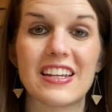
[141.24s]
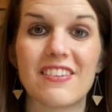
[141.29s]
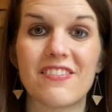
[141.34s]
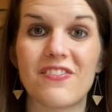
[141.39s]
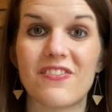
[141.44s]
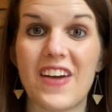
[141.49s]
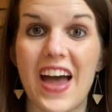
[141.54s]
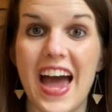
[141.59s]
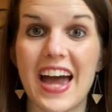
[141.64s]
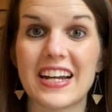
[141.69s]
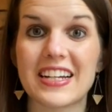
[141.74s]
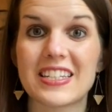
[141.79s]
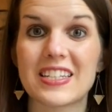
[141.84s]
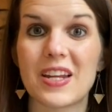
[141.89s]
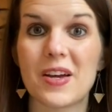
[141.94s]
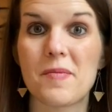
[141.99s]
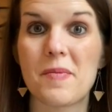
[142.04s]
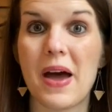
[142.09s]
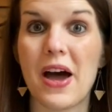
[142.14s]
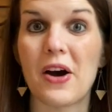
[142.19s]
facts
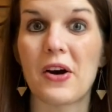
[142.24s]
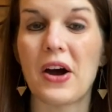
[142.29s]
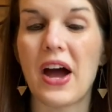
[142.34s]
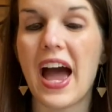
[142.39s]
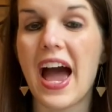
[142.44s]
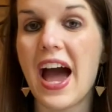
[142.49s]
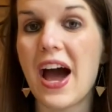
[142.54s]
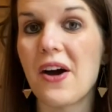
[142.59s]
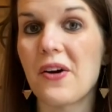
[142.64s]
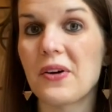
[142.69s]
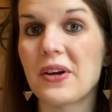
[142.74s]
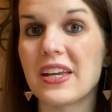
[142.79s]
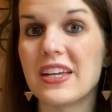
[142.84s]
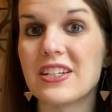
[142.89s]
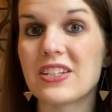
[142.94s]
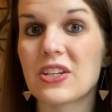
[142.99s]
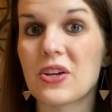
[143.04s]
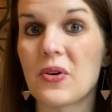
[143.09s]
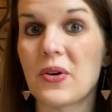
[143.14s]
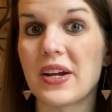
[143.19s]
about how
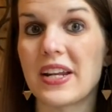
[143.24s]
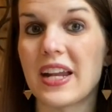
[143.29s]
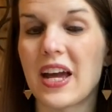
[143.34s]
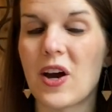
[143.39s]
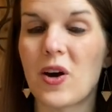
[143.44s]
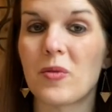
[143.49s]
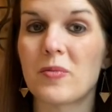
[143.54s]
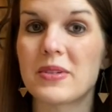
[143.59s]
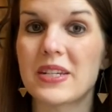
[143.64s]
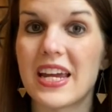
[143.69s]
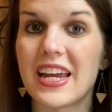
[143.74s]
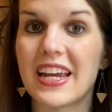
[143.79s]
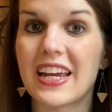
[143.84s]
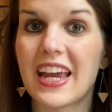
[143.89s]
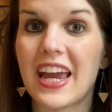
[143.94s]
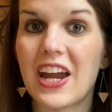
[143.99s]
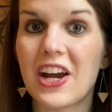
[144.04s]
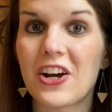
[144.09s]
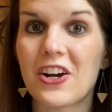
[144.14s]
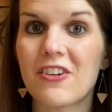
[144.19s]
he's going to help take
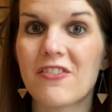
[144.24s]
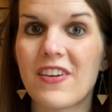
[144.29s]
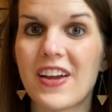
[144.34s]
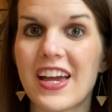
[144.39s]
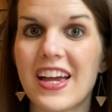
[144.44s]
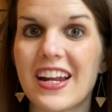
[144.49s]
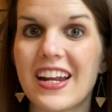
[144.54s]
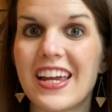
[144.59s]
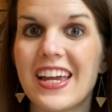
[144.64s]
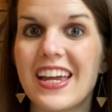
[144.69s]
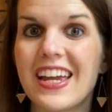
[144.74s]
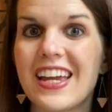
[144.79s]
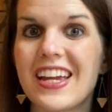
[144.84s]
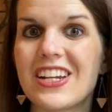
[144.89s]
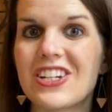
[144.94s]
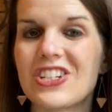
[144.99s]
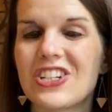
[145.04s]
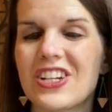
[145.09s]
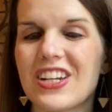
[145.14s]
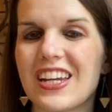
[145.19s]
care of it.
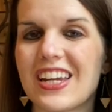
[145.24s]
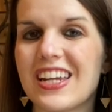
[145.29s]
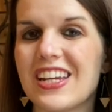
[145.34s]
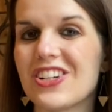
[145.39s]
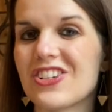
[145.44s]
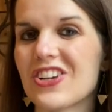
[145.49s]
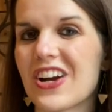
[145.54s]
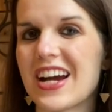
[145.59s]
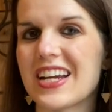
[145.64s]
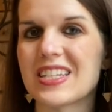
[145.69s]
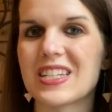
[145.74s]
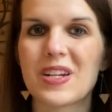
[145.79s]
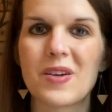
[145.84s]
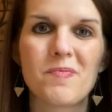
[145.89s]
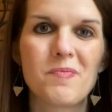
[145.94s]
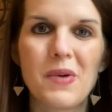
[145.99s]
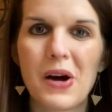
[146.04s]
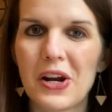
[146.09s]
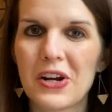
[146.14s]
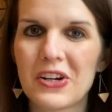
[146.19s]
He tries to
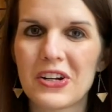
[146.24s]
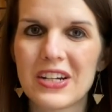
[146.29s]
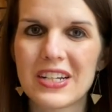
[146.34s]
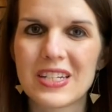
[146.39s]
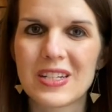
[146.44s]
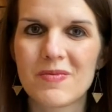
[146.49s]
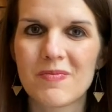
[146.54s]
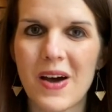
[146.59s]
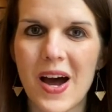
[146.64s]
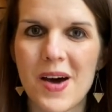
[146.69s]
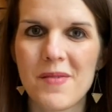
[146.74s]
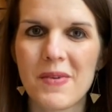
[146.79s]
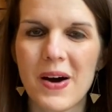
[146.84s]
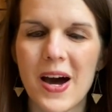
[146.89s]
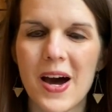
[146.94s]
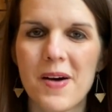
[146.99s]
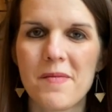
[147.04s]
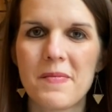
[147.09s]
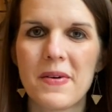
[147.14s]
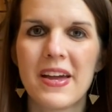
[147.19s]
butter his mom
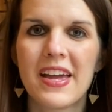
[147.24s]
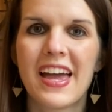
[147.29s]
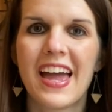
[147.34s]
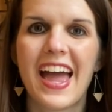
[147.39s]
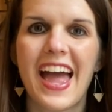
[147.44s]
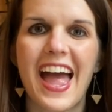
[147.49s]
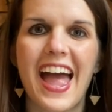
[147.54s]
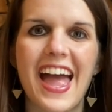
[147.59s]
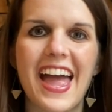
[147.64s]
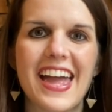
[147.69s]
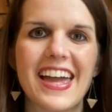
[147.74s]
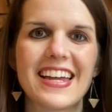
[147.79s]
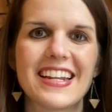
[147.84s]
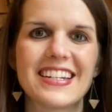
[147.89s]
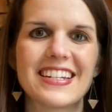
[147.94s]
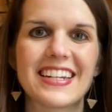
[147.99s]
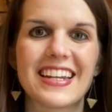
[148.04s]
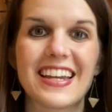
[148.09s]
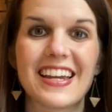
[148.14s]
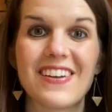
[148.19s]
up
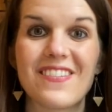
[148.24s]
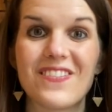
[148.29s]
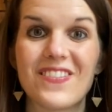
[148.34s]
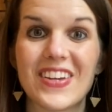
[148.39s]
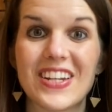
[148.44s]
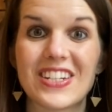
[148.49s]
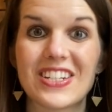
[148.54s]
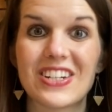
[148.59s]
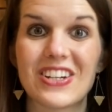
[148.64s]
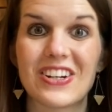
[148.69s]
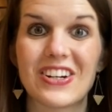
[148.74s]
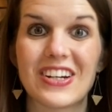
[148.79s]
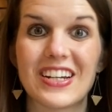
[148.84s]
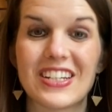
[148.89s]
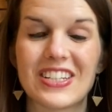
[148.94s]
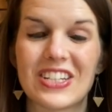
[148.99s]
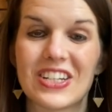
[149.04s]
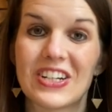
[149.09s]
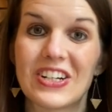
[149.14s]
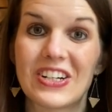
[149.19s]
and convince her
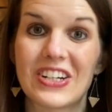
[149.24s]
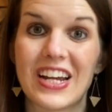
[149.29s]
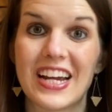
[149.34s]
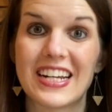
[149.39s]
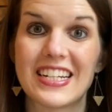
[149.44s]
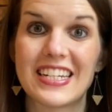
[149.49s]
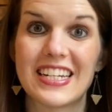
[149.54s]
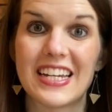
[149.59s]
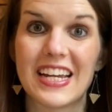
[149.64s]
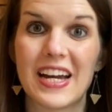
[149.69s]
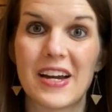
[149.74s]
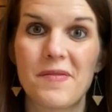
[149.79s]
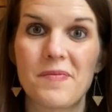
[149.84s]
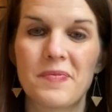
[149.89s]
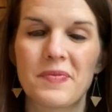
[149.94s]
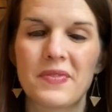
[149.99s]
it's a good idea.